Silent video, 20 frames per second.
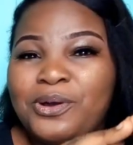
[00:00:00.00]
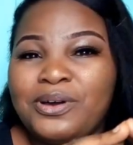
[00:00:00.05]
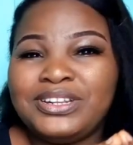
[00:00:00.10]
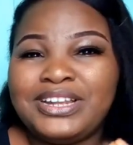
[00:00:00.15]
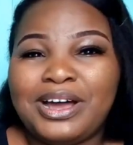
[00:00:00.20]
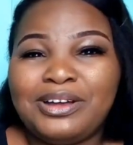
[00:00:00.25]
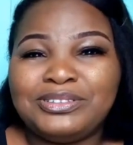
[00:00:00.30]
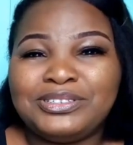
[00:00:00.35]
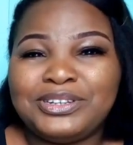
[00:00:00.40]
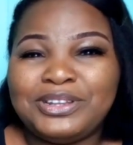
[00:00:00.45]

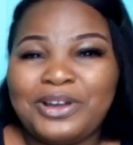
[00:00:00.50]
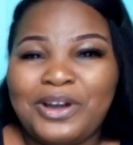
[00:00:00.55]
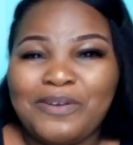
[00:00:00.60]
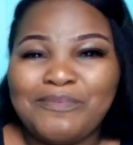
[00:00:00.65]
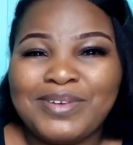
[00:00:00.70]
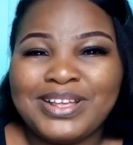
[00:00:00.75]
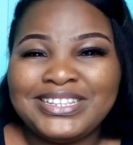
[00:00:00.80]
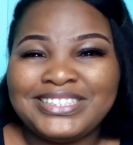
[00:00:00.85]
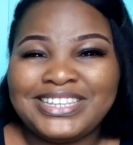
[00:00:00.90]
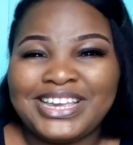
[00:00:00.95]
Go down to the
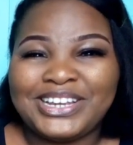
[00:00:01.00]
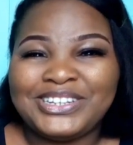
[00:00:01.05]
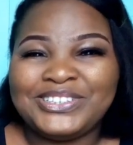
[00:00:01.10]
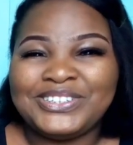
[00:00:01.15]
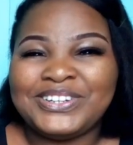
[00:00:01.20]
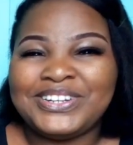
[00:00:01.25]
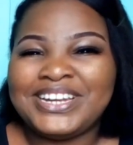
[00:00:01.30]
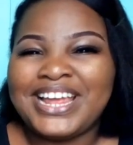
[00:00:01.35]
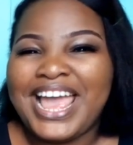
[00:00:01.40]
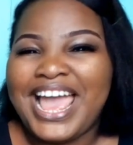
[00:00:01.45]
comment
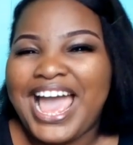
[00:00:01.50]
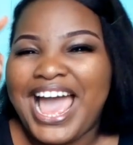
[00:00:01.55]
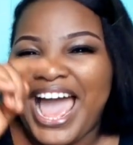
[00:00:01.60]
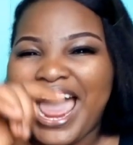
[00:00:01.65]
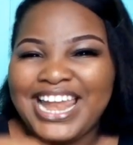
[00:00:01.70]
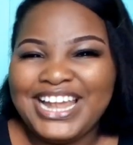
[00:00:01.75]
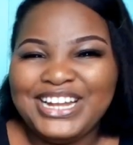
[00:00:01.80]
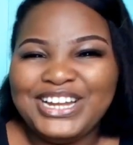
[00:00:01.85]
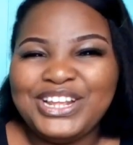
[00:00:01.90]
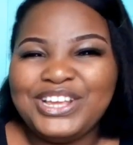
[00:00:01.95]
section
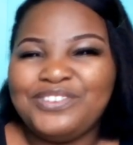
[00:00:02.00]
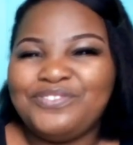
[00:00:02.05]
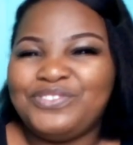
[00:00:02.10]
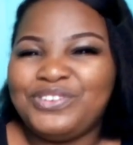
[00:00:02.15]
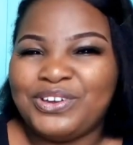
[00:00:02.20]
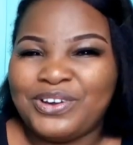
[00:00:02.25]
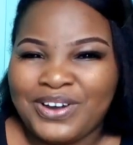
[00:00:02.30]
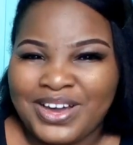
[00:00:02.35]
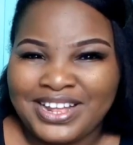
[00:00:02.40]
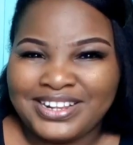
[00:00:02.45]
and
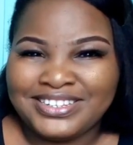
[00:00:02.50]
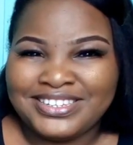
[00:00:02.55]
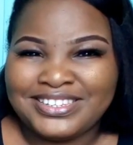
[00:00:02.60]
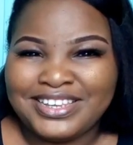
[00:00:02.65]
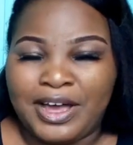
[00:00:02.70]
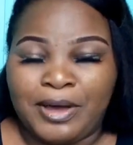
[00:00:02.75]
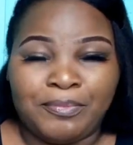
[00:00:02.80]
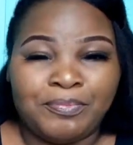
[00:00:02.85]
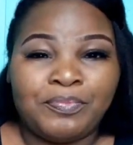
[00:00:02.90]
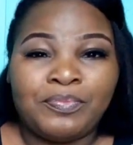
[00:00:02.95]
leave your
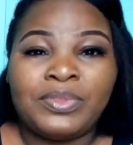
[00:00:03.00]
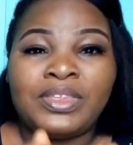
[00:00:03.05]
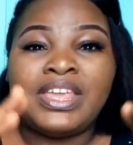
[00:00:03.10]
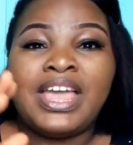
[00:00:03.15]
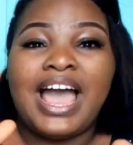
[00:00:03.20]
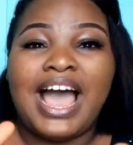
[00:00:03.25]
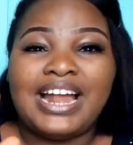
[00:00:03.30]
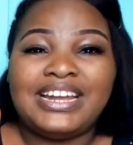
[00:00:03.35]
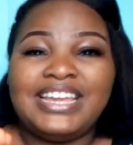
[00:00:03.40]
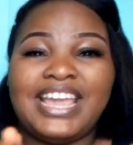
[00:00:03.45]
answer.
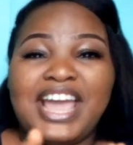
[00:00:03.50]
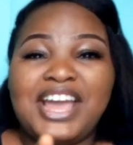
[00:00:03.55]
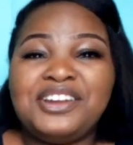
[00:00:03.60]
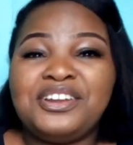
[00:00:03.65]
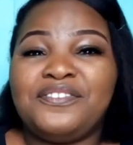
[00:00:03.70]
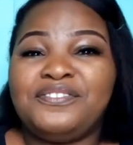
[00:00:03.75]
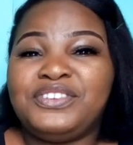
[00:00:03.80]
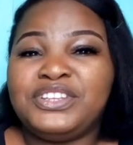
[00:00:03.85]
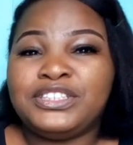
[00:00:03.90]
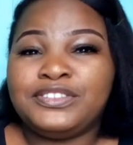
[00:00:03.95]
At the
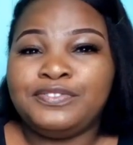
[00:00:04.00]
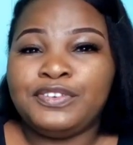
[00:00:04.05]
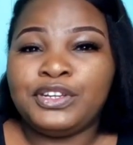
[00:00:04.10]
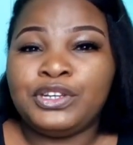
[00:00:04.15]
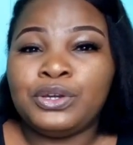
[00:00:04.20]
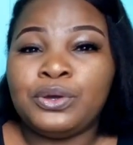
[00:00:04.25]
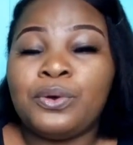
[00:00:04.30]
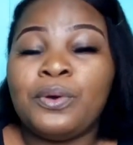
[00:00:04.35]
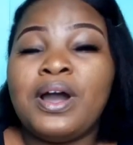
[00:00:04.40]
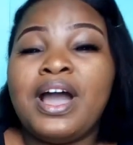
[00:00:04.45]
end of this
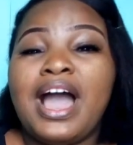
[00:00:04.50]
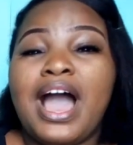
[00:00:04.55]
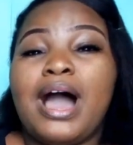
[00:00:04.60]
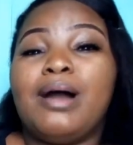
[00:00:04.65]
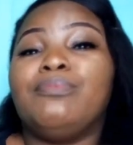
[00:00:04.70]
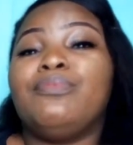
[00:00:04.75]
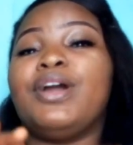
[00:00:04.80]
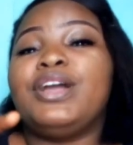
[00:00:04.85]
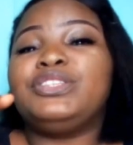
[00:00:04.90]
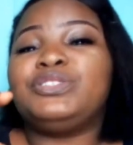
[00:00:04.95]
video,
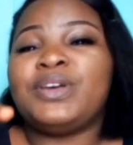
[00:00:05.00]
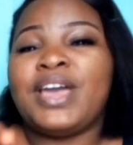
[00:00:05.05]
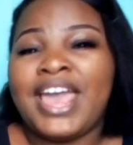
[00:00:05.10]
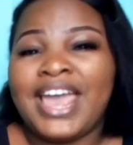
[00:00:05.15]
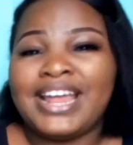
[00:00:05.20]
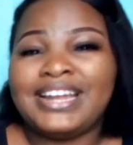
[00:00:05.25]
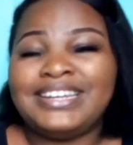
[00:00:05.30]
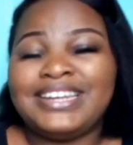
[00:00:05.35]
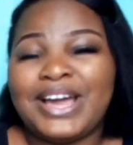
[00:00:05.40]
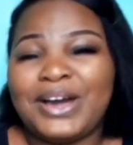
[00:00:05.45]
I'm going to
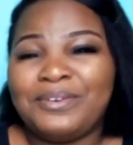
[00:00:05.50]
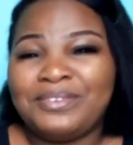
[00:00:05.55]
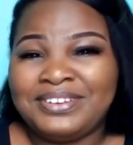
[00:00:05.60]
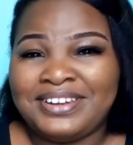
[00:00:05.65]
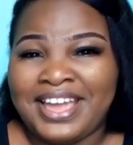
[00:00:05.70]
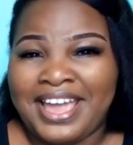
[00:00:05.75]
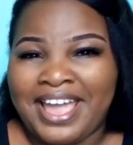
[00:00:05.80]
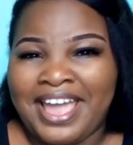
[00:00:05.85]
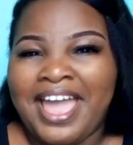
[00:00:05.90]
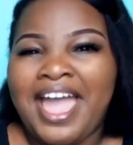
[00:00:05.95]
head
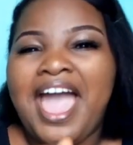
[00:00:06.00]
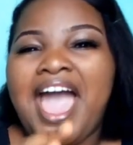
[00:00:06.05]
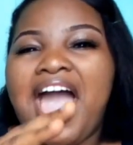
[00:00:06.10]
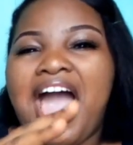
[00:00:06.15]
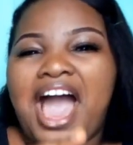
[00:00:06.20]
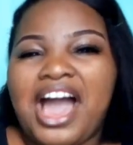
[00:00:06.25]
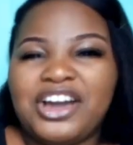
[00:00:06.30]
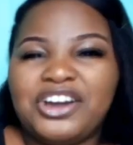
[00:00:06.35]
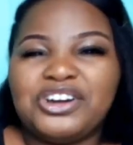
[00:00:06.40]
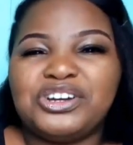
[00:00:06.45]
down there
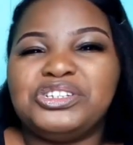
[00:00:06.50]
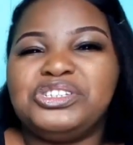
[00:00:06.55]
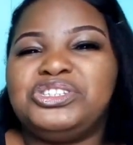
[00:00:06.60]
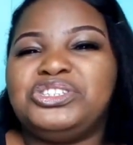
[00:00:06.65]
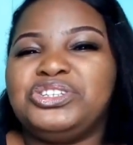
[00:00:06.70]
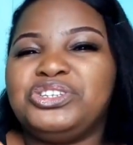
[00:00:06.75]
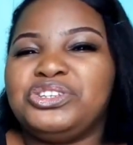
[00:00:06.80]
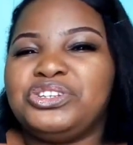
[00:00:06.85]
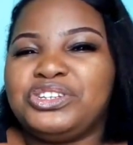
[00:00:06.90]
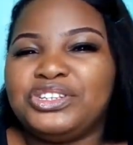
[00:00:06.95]
and
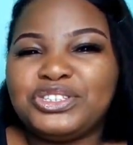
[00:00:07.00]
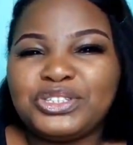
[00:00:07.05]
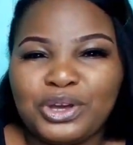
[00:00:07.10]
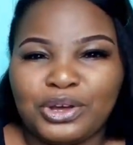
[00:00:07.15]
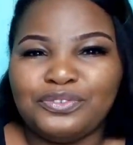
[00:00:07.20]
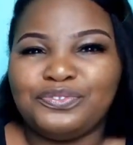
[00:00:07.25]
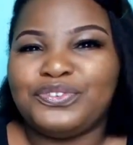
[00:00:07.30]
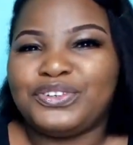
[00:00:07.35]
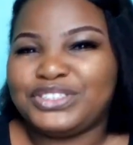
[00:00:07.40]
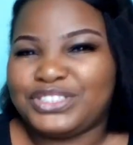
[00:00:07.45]
continue this
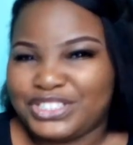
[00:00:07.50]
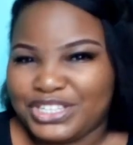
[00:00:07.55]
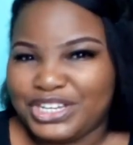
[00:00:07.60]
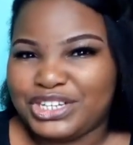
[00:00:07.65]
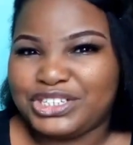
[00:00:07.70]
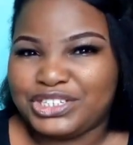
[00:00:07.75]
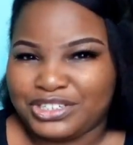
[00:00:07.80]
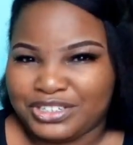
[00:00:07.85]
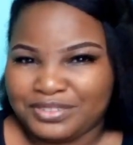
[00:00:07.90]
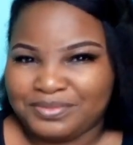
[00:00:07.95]

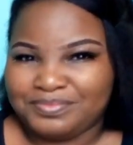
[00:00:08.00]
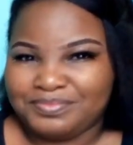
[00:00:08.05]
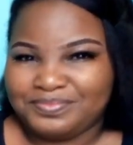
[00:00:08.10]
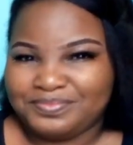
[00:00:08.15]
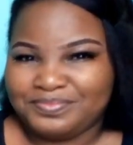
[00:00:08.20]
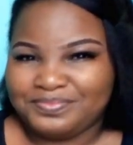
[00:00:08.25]
conversation.